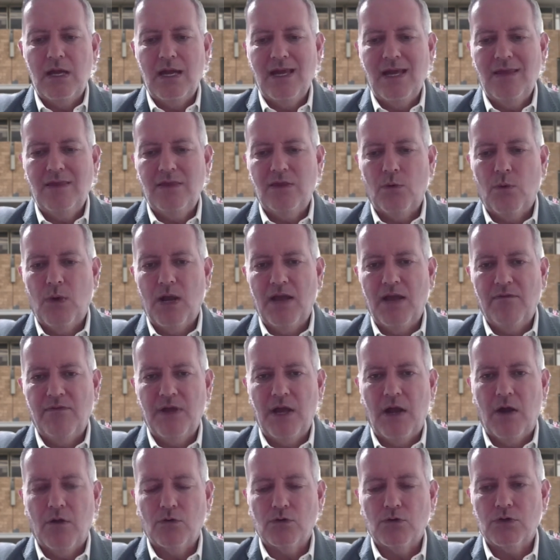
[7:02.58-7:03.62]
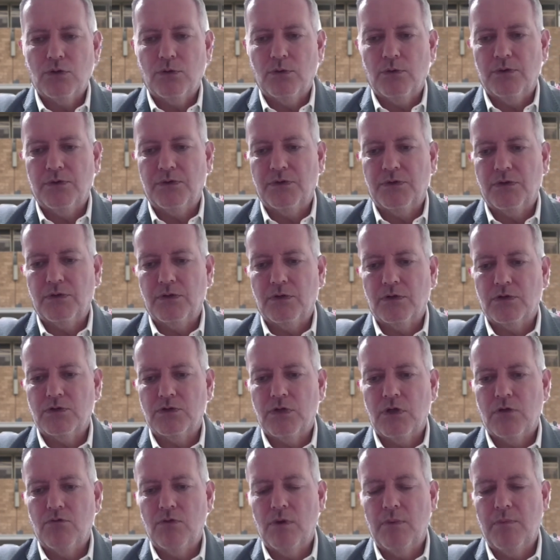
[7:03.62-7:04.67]
in the way of the ultra-Orthodox
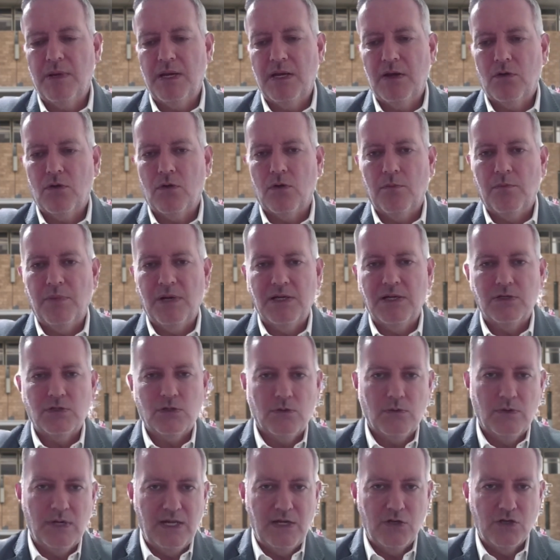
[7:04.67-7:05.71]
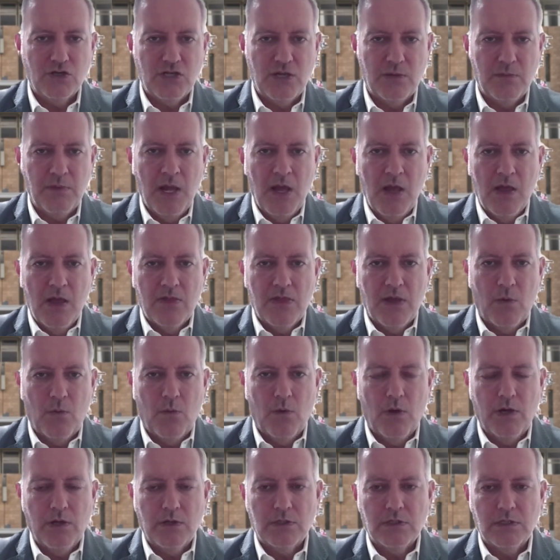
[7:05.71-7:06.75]
rabbinical and political leadership that
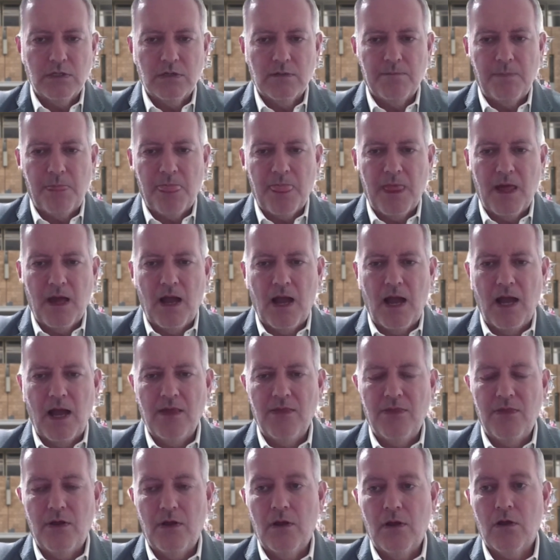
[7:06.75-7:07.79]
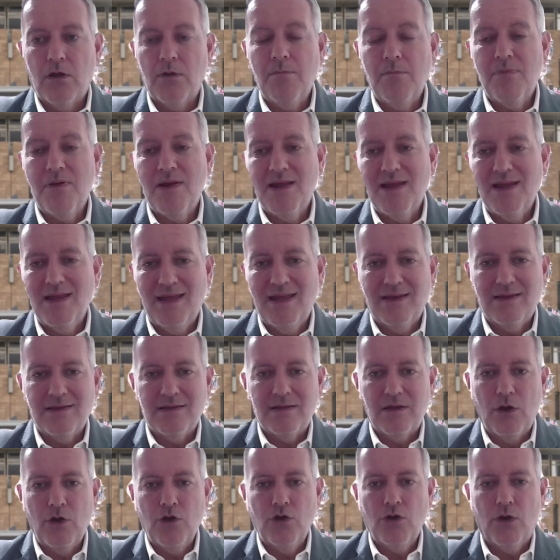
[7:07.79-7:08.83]
want either complete
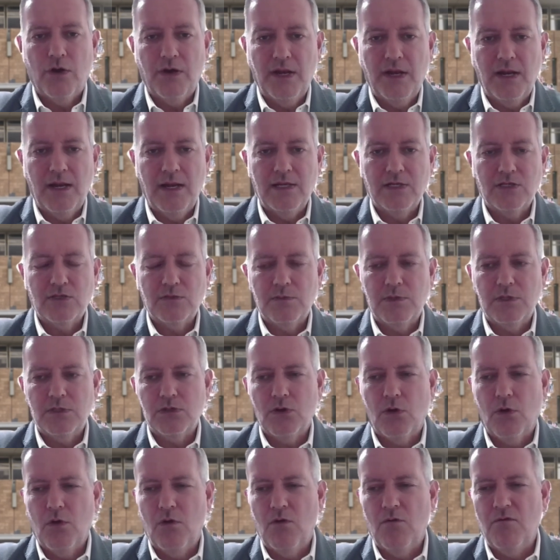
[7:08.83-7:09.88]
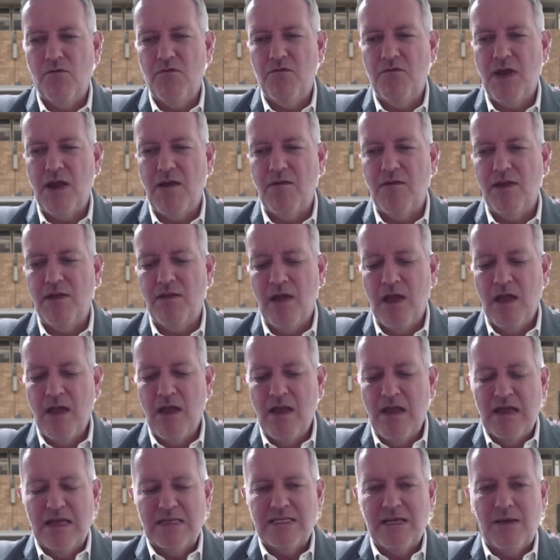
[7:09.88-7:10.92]
non-enlistment or
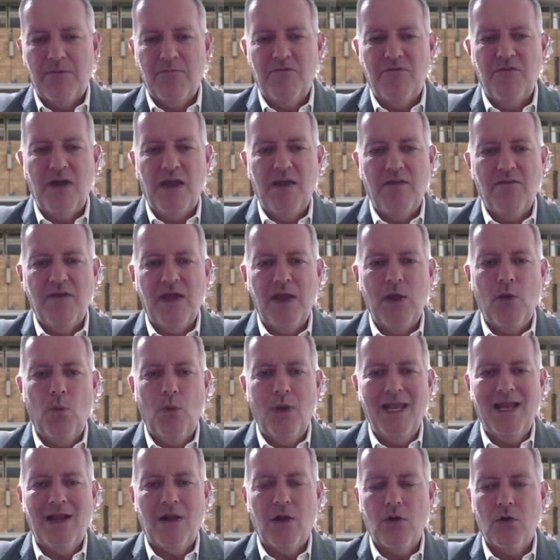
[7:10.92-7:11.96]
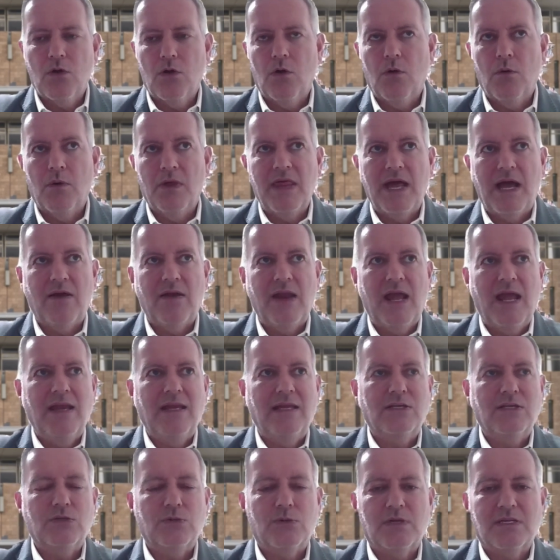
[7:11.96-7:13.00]
some very, very weak law without
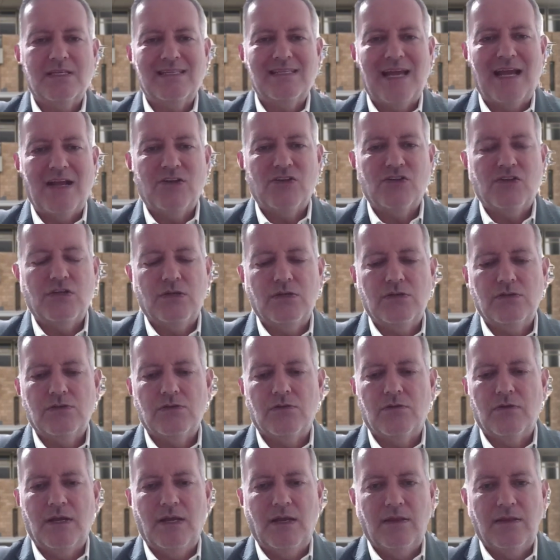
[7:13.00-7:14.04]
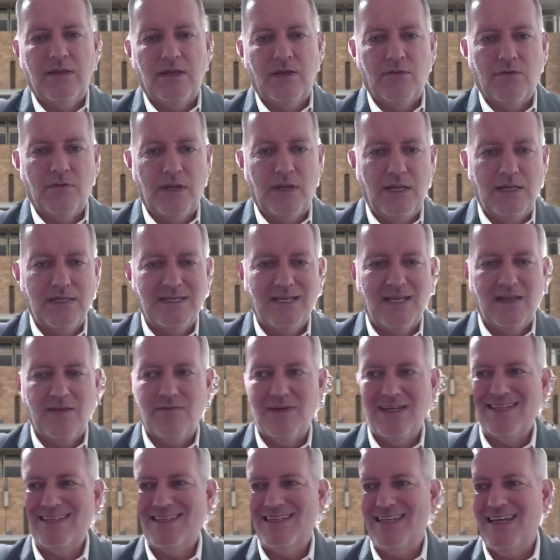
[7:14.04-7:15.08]
any sort of sanctions or anything really to give
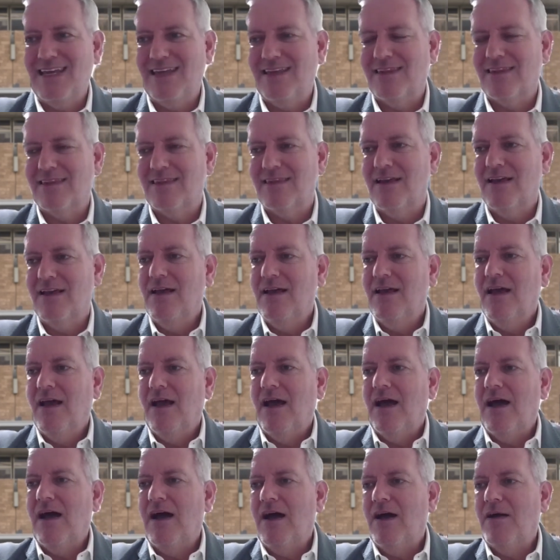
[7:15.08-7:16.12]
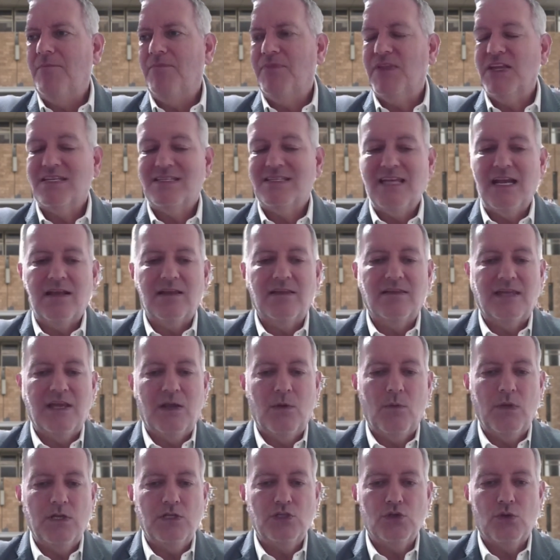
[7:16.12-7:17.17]
it teeth. The second
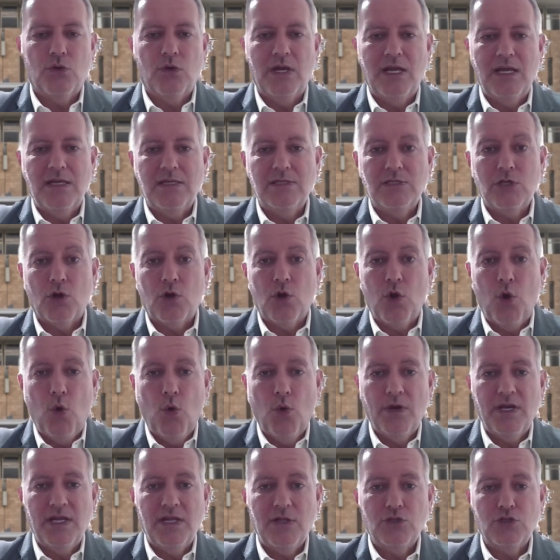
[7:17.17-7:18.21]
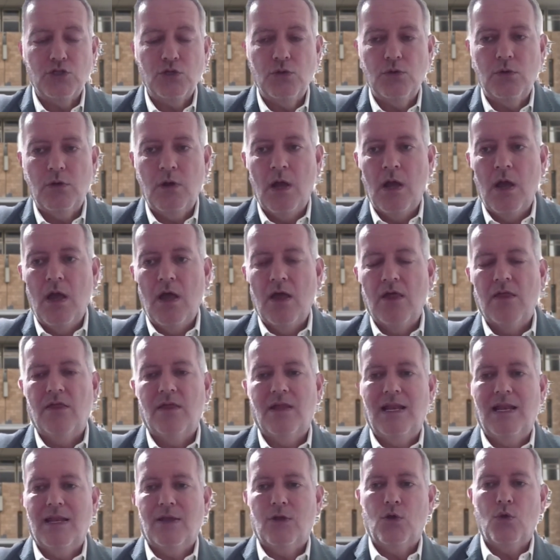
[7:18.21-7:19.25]
thing we saw is, according to the
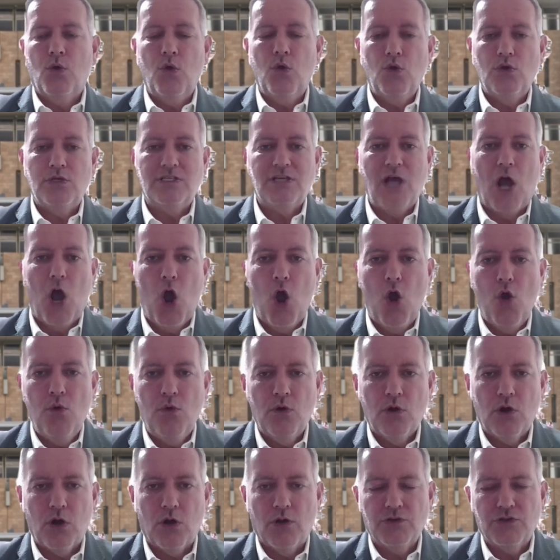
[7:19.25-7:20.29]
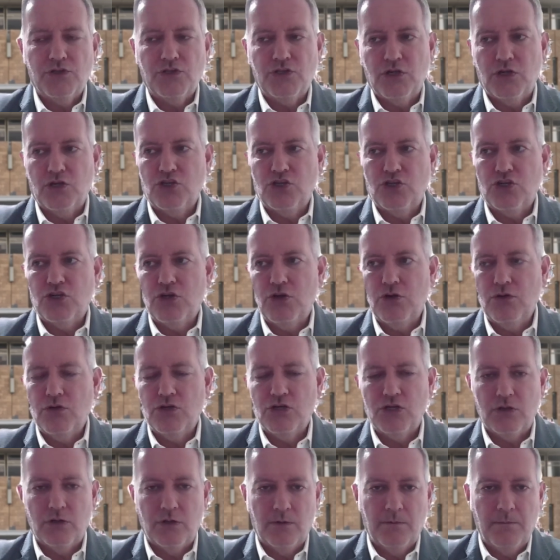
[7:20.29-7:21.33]
Likud's own
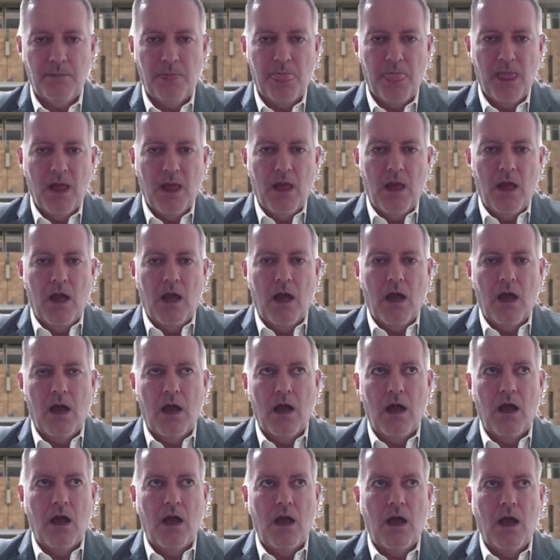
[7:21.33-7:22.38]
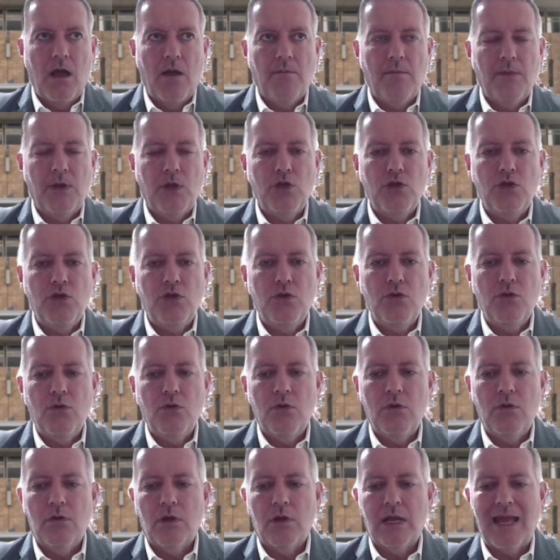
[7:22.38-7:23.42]
constitution,
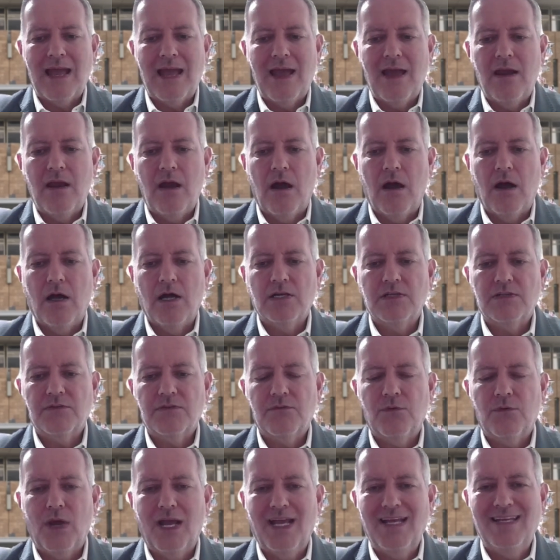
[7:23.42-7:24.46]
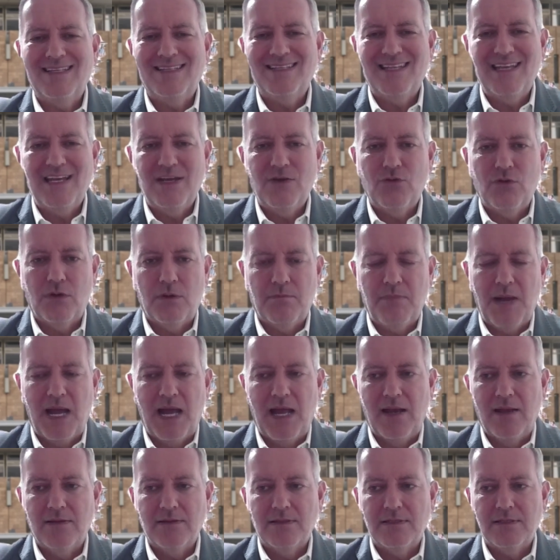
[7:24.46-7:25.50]
you can ask for a secret
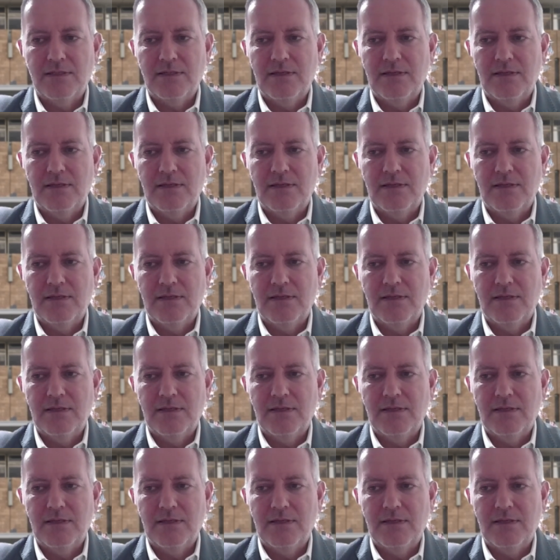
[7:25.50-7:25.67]
ballot